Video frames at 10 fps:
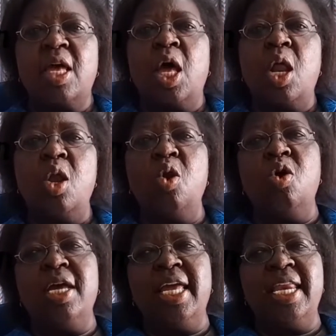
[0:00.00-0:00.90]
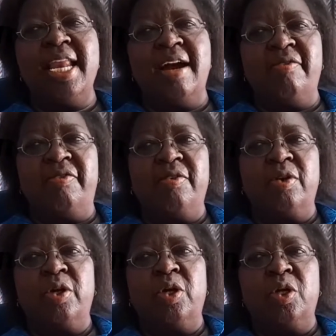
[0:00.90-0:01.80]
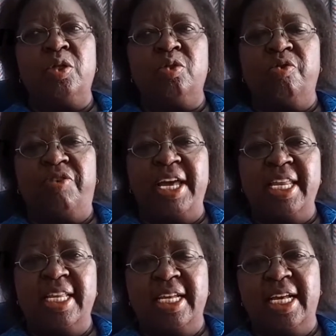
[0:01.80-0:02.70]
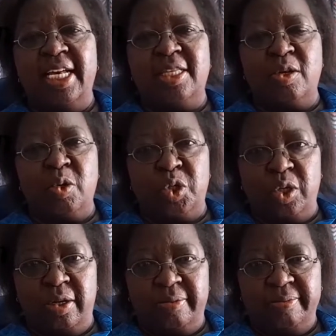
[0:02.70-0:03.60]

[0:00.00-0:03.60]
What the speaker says: long enough to find a solution.